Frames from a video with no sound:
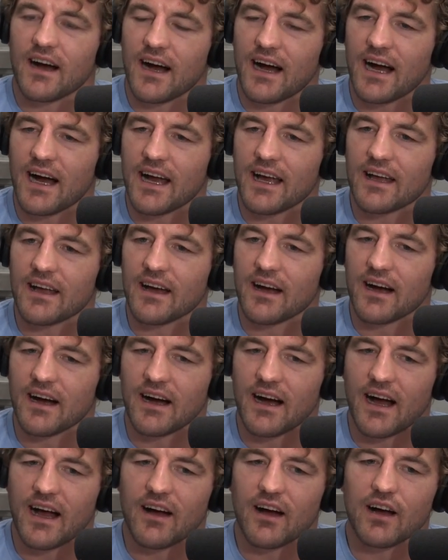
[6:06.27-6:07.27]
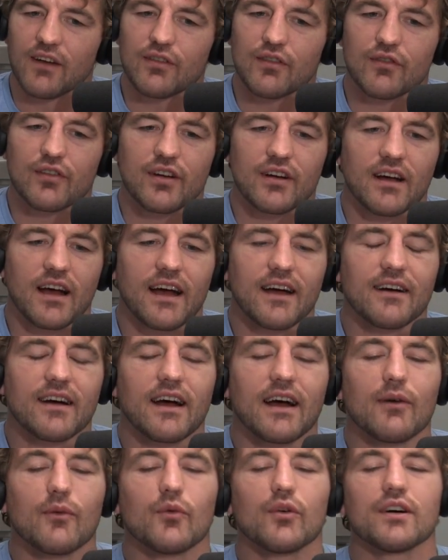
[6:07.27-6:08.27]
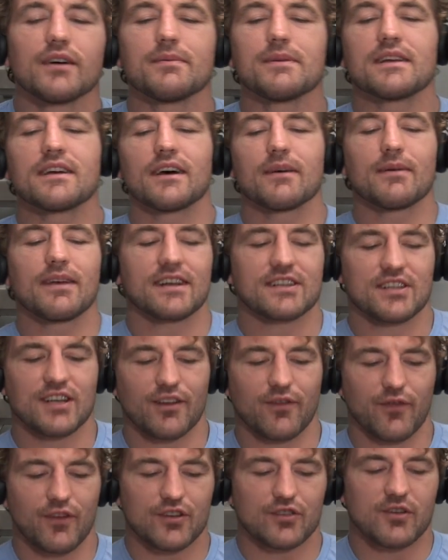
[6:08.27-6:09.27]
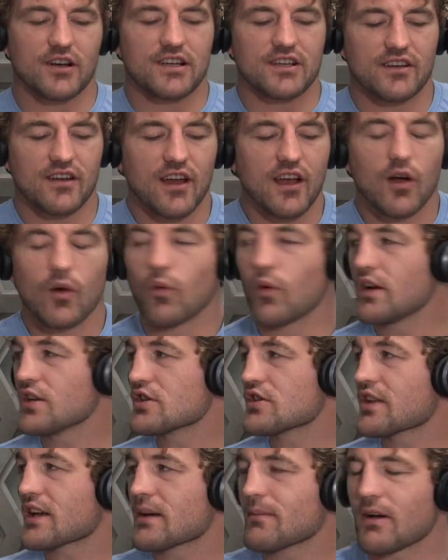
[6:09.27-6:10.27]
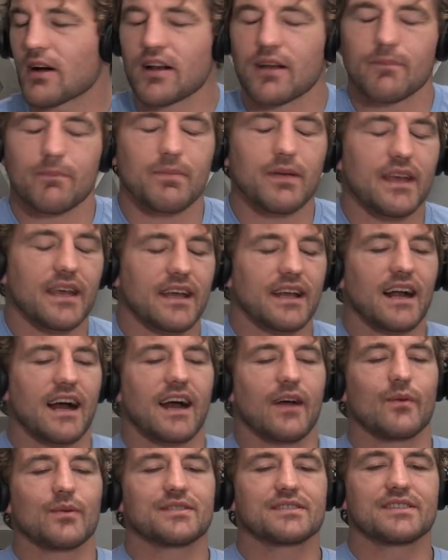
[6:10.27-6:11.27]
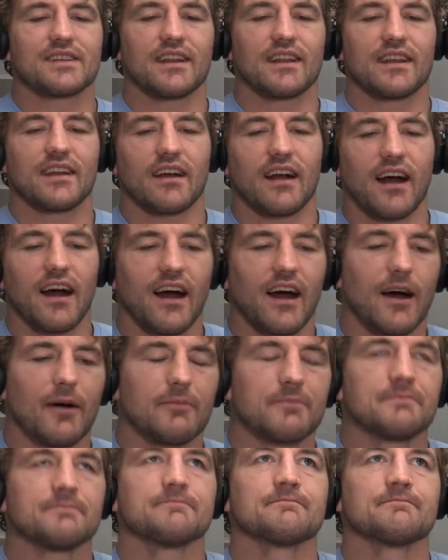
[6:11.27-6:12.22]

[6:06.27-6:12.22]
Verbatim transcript: I uh, I love it here. I, uh, let me let me ask you this first question. What did you think about it being in Iowa City? Um,